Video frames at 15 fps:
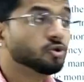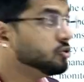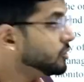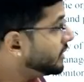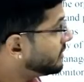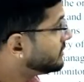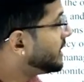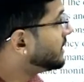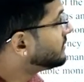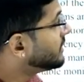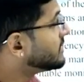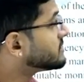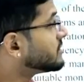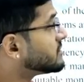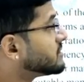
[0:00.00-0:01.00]
So you hear
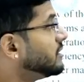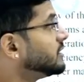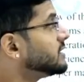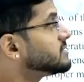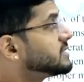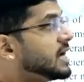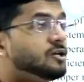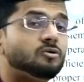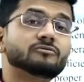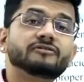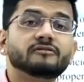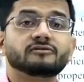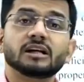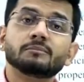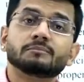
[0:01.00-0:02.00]
that yes, result is 10
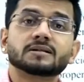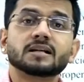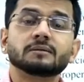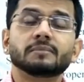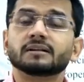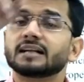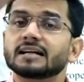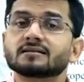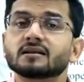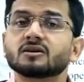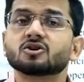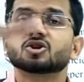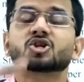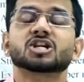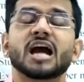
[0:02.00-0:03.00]
to 15%, but
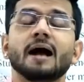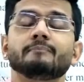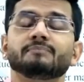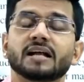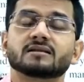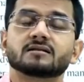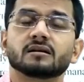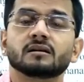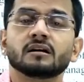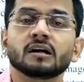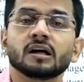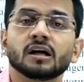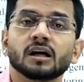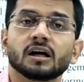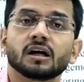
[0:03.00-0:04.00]
that's a sham. That's
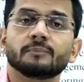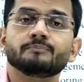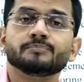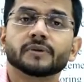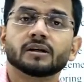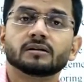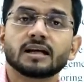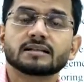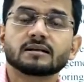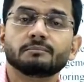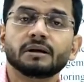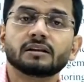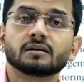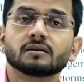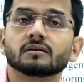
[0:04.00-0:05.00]
a
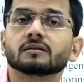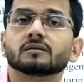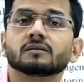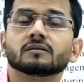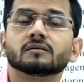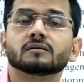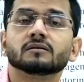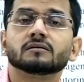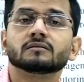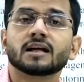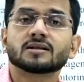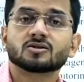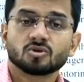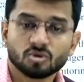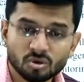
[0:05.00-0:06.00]
myth.
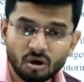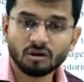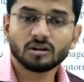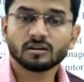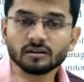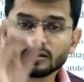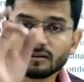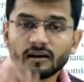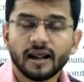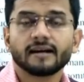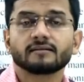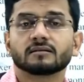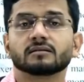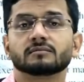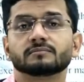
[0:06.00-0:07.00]
That's not
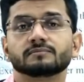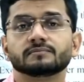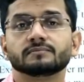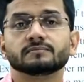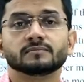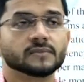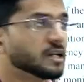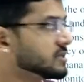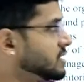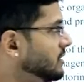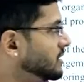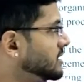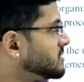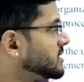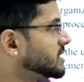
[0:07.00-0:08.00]
correct. The
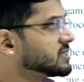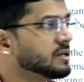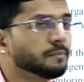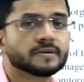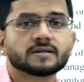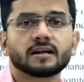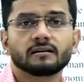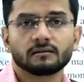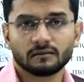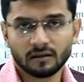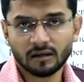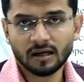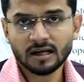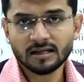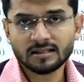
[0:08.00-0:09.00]
result is 60%.
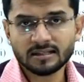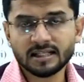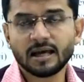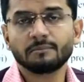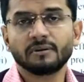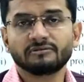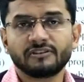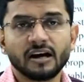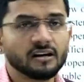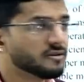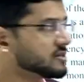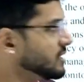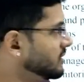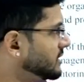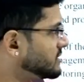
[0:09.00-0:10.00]
CMA
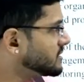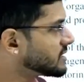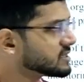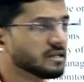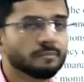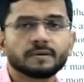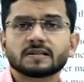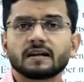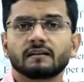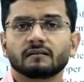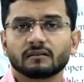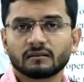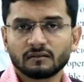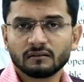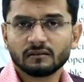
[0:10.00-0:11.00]
final result is
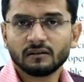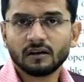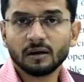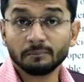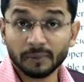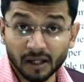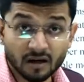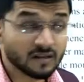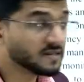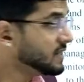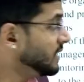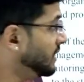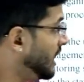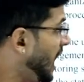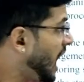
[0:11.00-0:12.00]
60%,
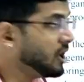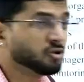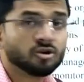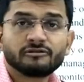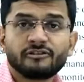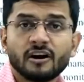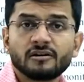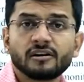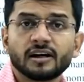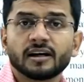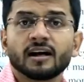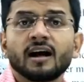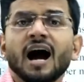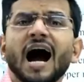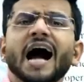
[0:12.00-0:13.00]
because out of
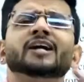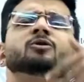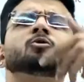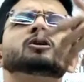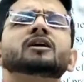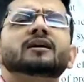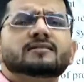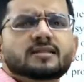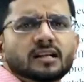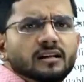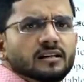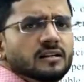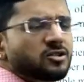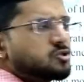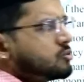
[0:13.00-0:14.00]
100, I don't
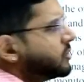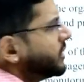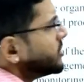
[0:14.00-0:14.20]
consider the